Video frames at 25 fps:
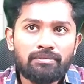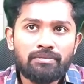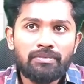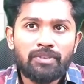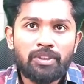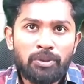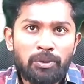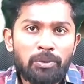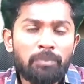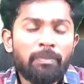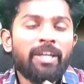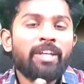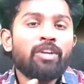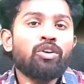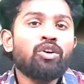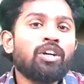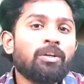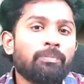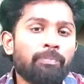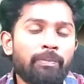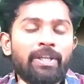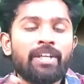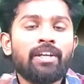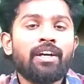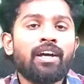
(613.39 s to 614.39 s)
you may not
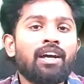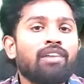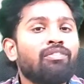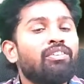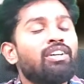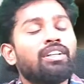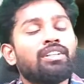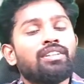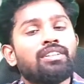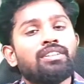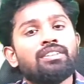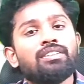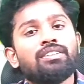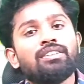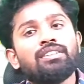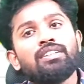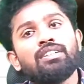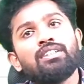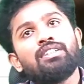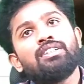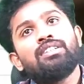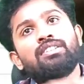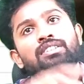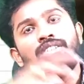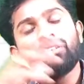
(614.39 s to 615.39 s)
be having
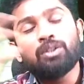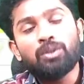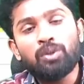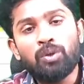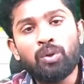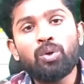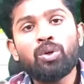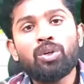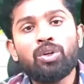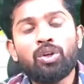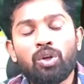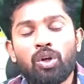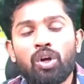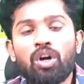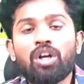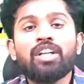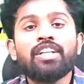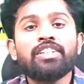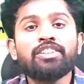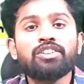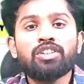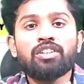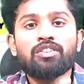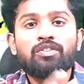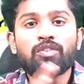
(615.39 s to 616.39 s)
the whole
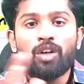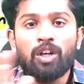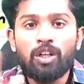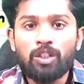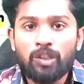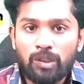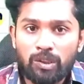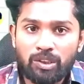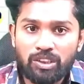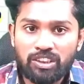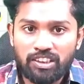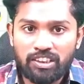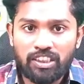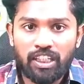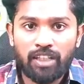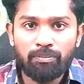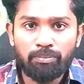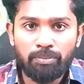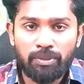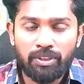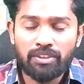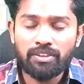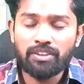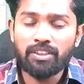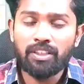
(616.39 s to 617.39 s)
knowledge of all those
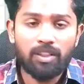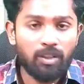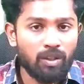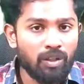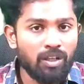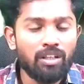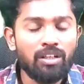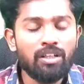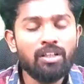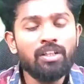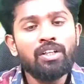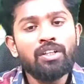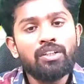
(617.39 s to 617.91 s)
chapters and all.